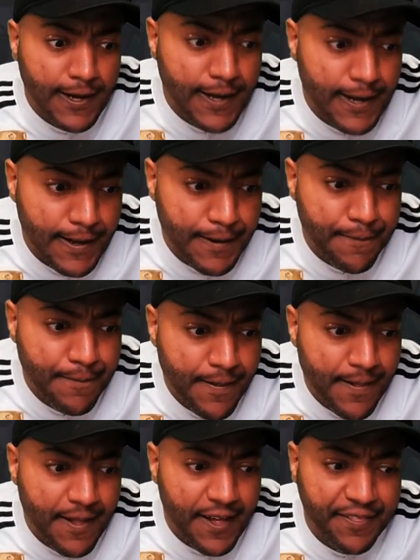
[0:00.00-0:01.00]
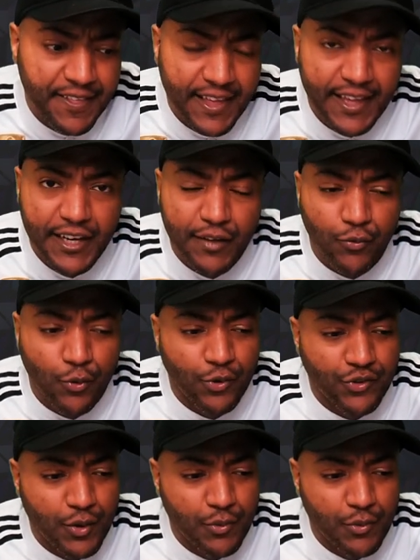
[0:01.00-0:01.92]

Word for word: Uh, at the end, of course,